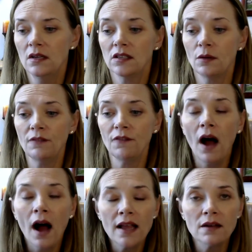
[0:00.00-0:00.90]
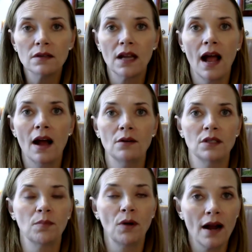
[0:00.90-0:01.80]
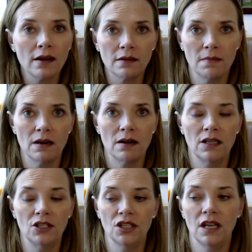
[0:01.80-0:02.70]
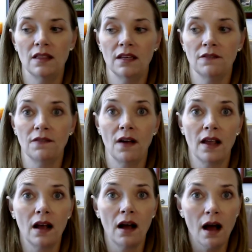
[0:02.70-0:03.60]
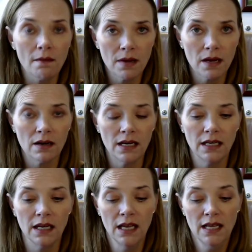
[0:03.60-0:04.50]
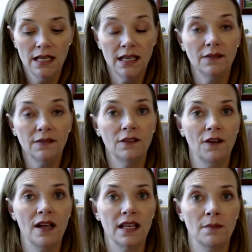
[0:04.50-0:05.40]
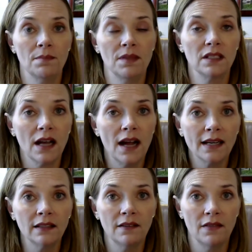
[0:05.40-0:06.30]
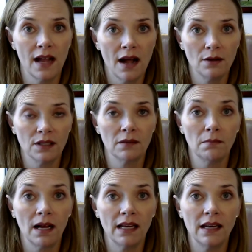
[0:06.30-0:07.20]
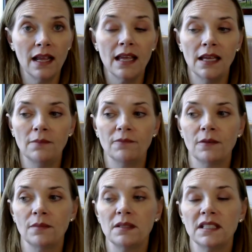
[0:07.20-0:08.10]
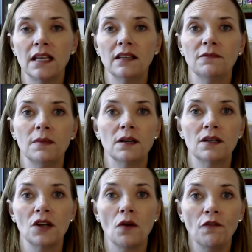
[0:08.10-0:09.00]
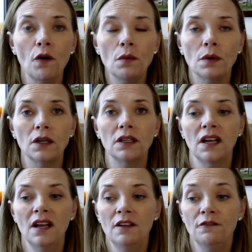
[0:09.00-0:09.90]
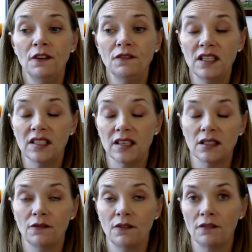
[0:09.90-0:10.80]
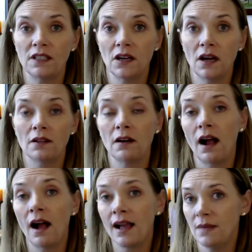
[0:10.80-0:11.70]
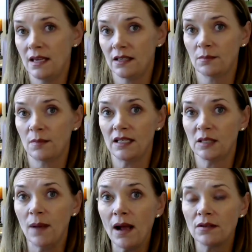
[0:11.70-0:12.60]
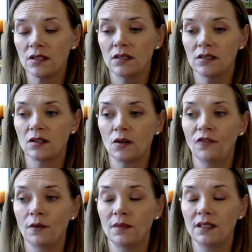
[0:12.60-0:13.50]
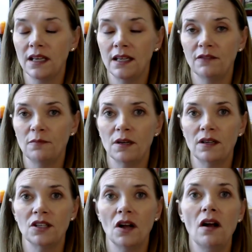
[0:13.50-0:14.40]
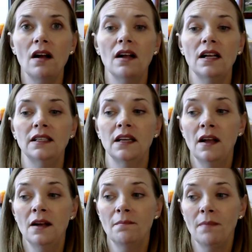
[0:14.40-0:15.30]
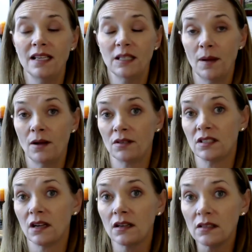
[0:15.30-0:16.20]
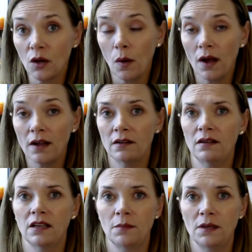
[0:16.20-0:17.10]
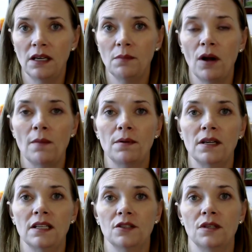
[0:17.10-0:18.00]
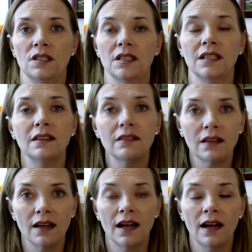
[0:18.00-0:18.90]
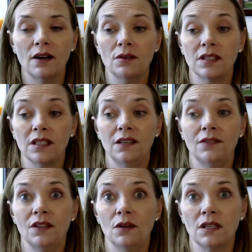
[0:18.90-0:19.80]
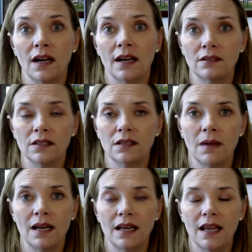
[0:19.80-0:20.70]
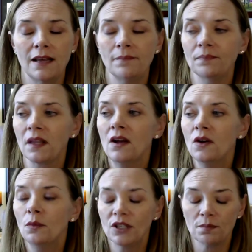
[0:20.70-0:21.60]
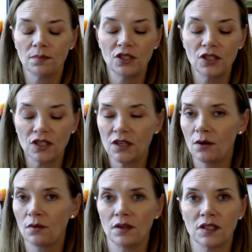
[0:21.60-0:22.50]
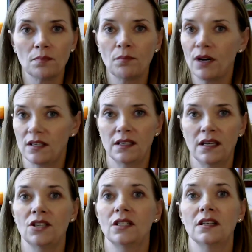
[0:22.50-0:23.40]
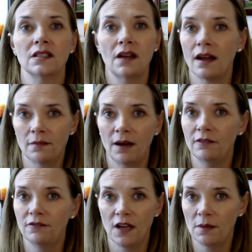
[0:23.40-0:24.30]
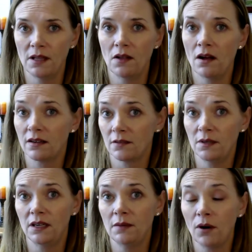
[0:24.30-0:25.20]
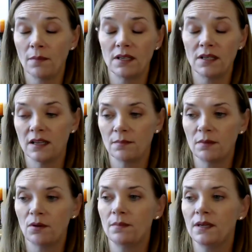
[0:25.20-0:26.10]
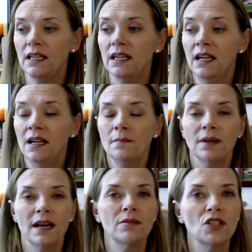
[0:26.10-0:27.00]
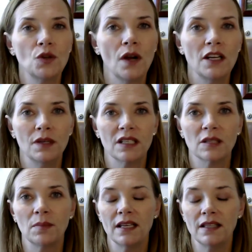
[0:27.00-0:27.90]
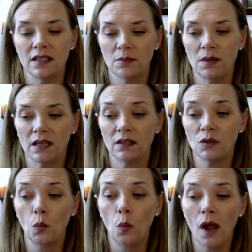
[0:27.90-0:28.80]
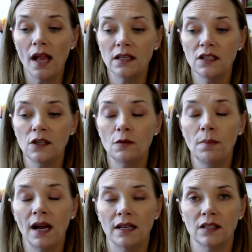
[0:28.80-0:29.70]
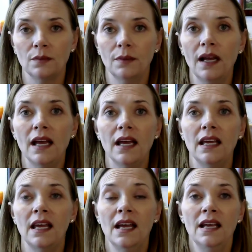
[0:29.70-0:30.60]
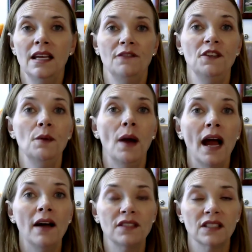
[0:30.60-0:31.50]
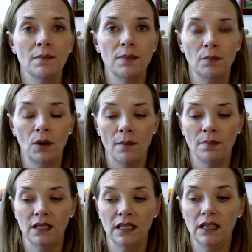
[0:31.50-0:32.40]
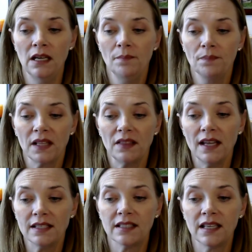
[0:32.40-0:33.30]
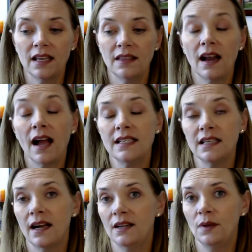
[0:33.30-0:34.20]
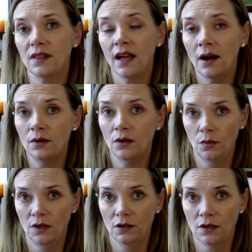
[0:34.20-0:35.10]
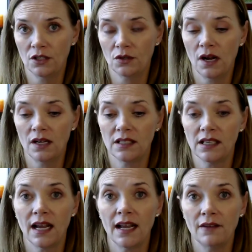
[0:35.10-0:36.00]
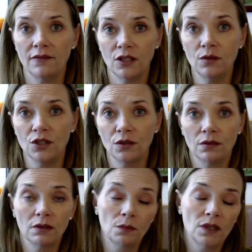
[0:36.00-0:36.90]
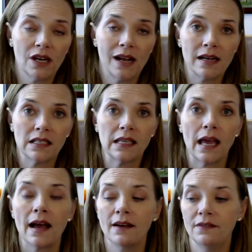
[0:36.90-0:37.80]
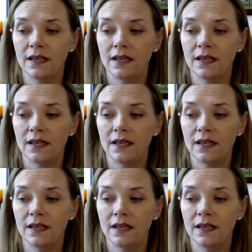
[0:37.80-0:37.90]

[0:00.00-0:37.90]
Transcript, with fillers: So, if I owned a house prior to marriage, and then if I got married, even if I kept the title of the house in my name from the date of marriage forward, 50 cents of every dollar I make is my spouse's. So from the date of marriage on, my spouse does acquire a community property interest in that house, even though title's in my name, which just know this presentation is not about family law and community property, separate property. But I'm just trying to explain this because when you pass away, if you have separate property, let's say that I died without a will or a trust and I have two children, which I actually have,